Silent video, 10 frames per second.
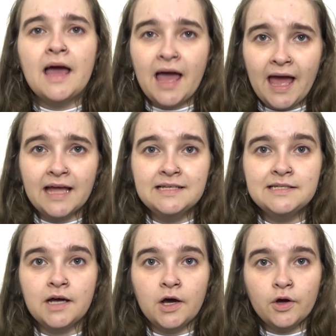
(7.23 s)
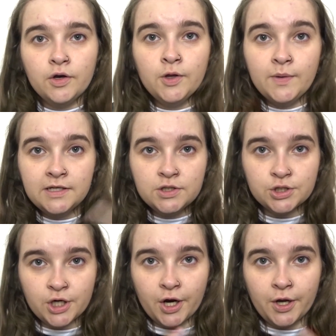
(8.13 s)
and I got a new
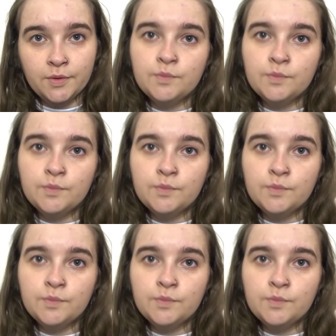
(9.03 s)
intro.